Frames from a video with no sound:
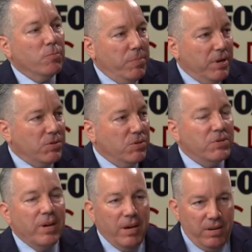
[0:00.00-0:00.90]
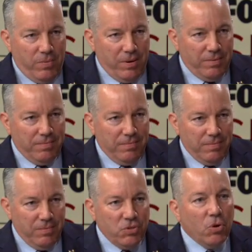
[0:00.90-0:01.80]
pictures anywhere.
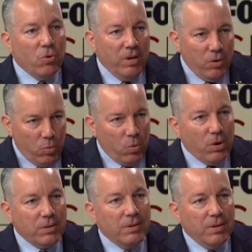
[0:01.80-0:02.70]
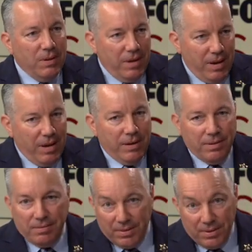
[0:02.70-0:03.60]
So it worked. And
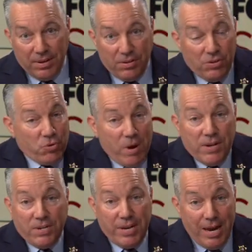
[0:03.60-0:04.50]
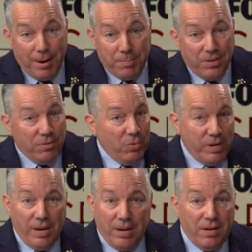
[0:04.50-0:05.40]
the tragedy happened. We
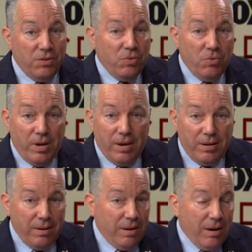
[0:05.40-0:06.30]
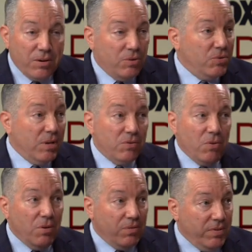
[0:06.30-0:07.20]
can't undo that. And our heart goes out to
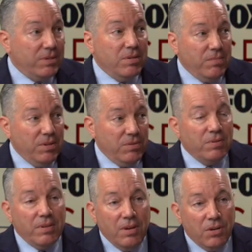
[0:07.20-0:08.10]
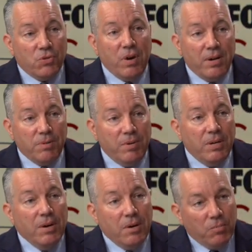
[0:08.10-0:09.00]
all the victims of this tragedy.
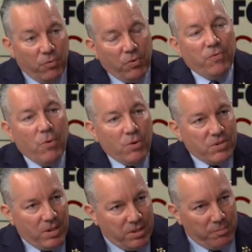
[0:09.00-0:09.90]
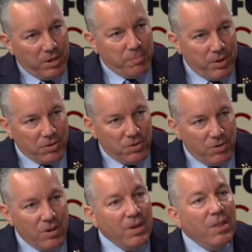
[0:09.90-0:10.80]
But if we focus on the big
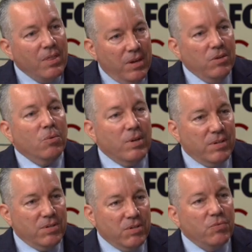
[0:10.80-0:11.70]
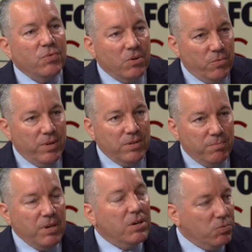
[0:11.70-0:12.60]
picture, they don't exist for a reason,
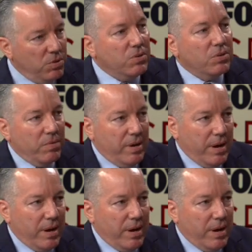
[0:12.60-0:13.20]
because we took the right